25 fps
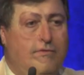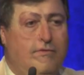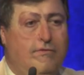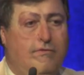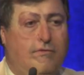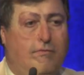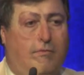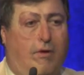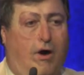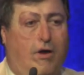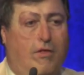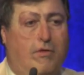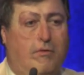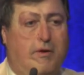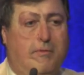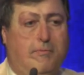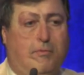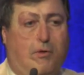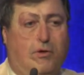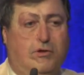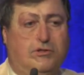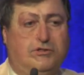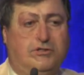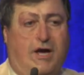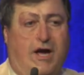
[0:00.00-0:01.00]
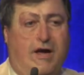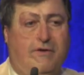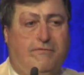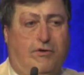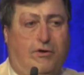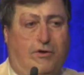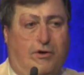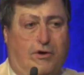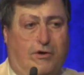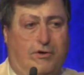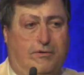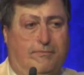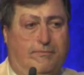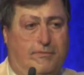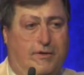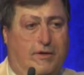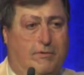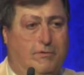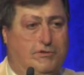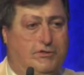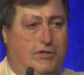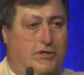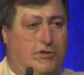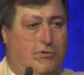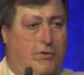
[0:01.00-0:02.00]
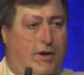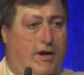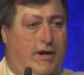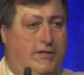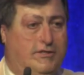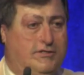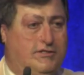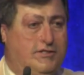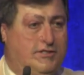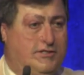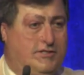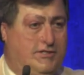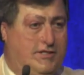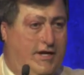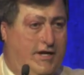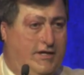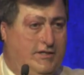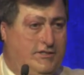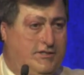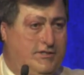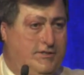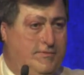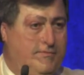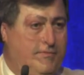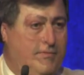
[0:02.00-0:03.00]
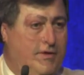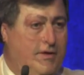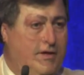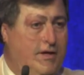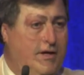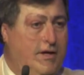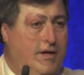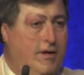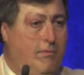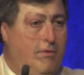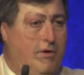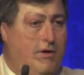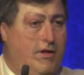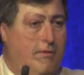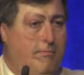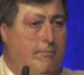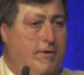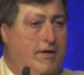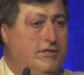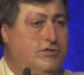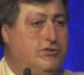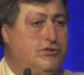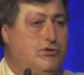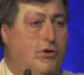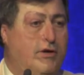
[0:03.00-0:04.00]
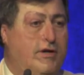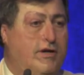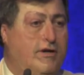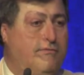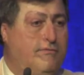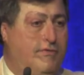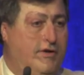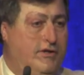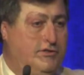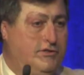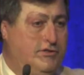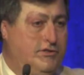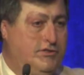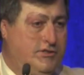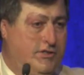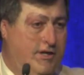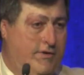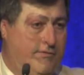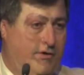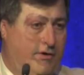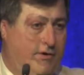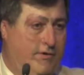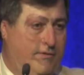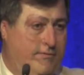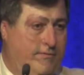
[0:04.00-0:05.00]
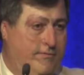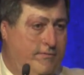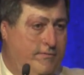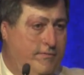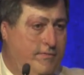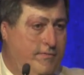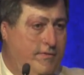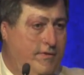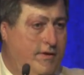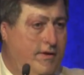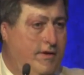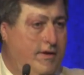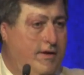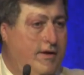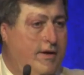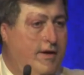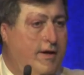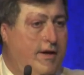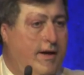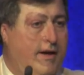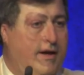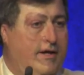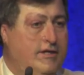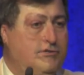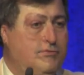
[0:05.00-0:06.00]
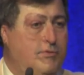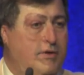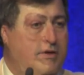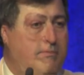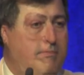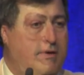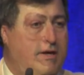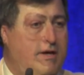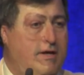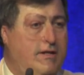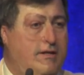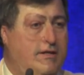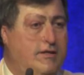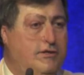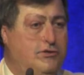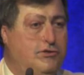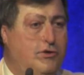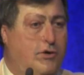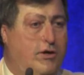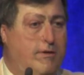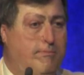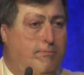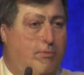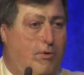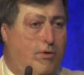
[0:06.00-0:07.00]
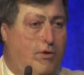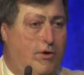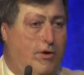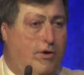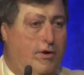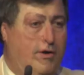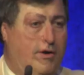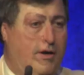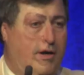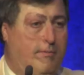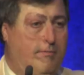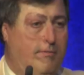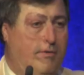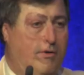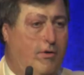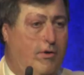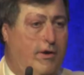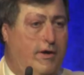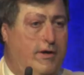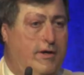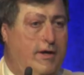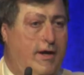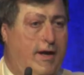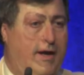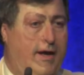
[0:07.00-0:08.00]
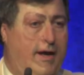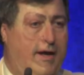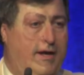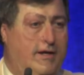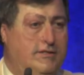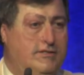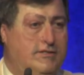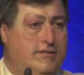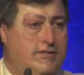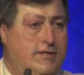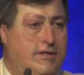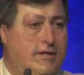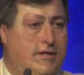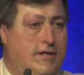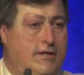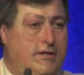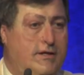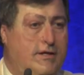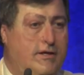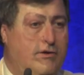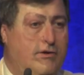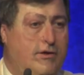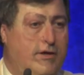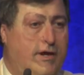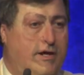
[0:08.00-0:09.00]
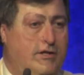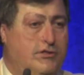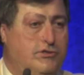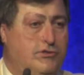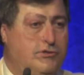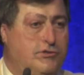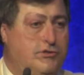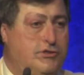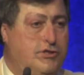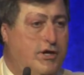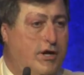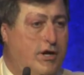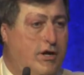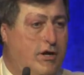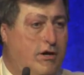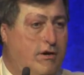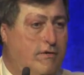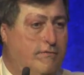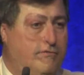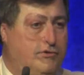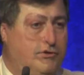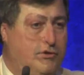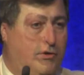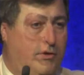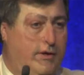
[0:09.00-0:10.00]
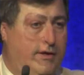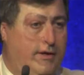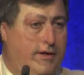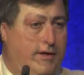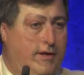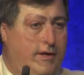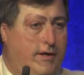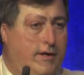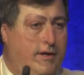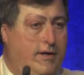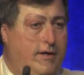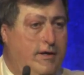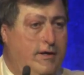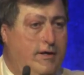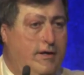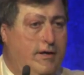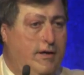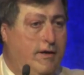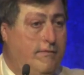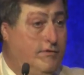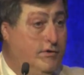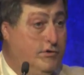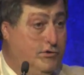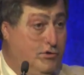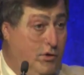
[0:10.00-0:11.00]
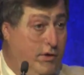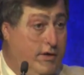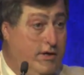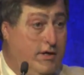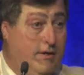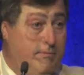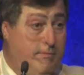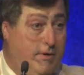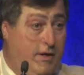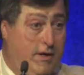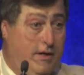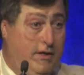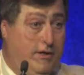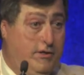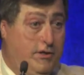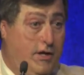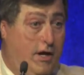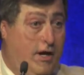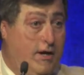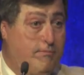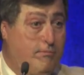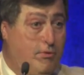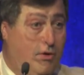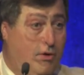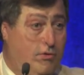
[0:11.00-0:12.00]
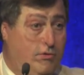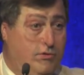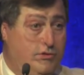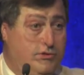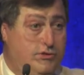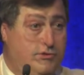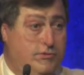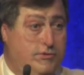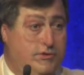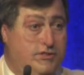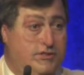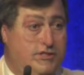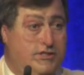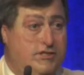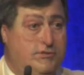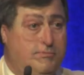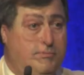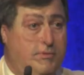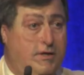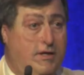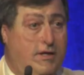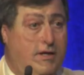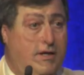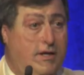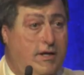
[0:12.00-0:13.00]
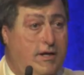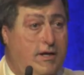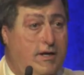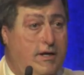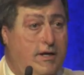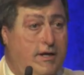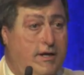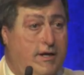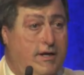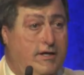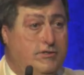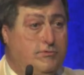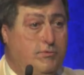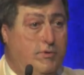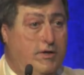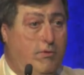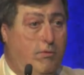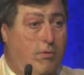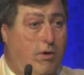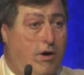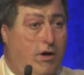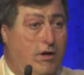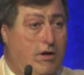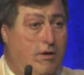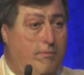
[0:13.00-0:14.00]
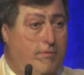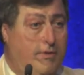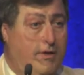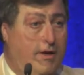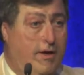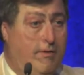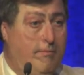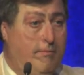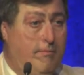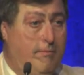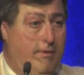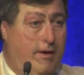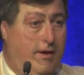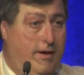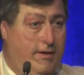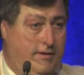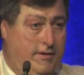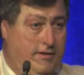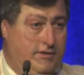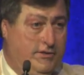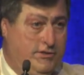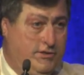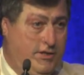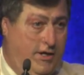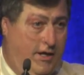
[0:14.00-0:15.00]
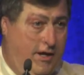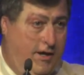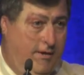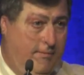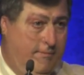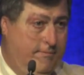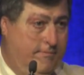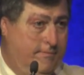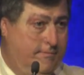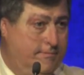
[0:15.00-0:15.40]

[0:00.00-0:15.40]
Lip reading: From all the reports I've heard, it was a great success and one of the best JOOI conventions ever. As we meet the JOOI board, I'm going to ask the International Chair of JOOI of the JOOI Committee, Don Brose, to assist me as we welcome them at this time.